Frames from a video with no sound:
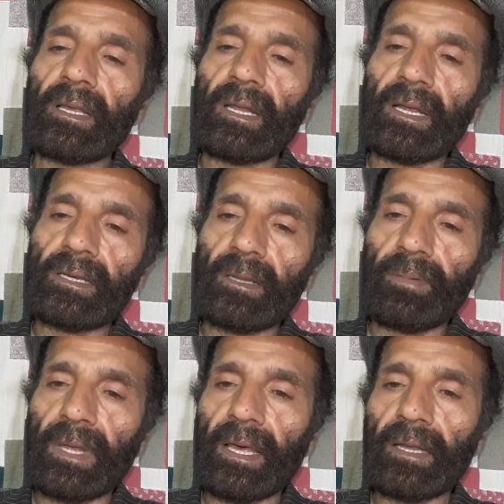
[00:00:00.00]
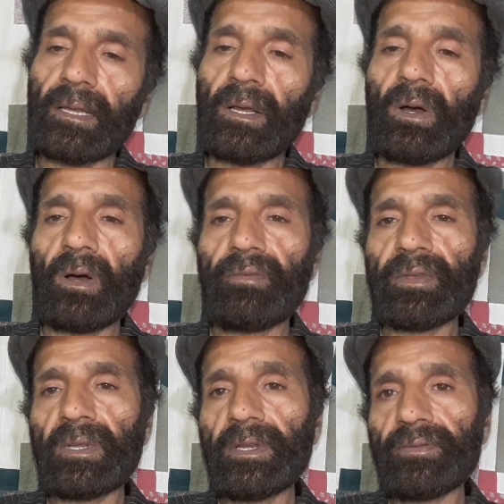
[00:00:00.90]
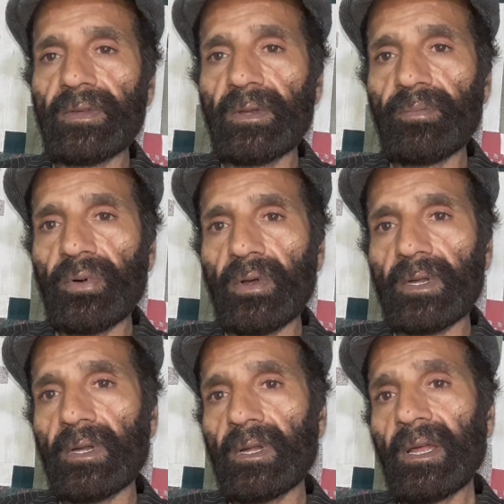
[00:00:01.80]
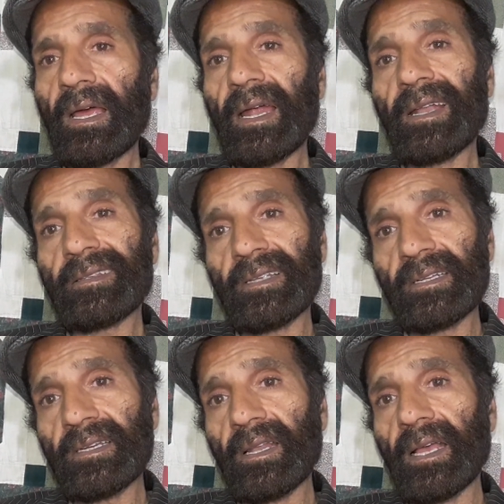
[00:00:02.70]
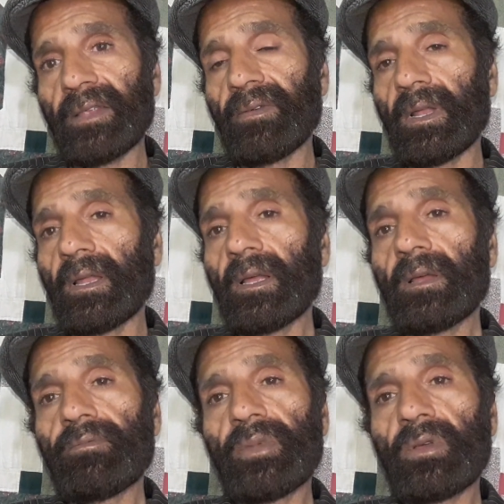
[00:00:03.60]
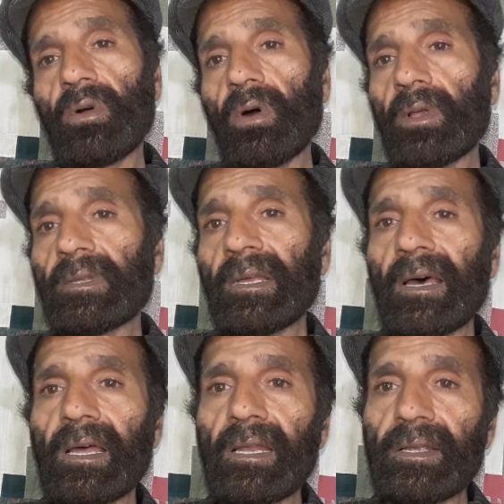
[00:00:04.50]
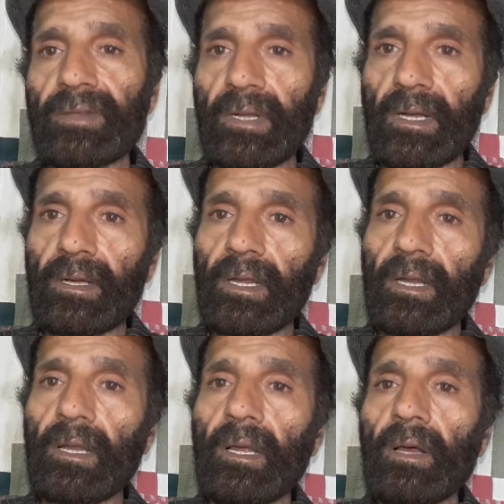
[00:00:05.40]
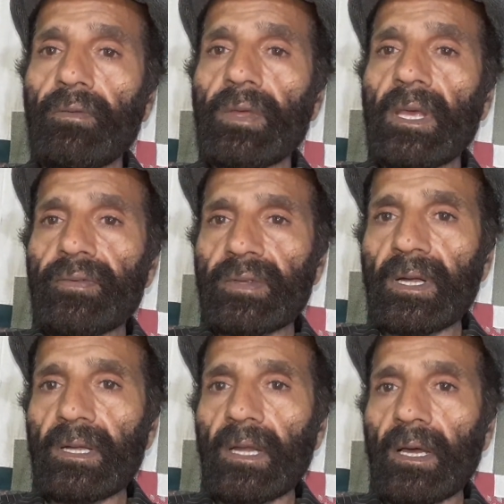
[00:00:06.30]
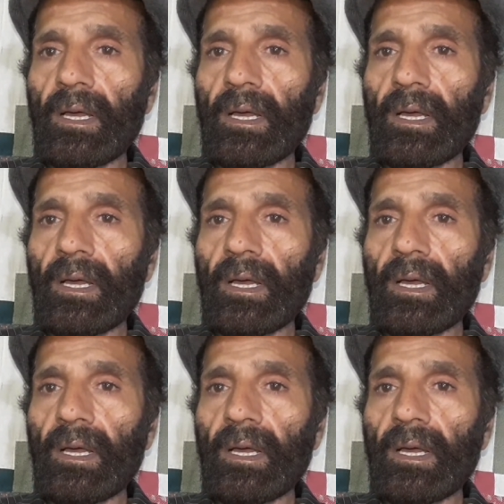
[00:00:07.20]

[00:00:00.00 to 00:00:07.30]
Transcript: an action plan obviously is very important and essential as well, because unless and until we have set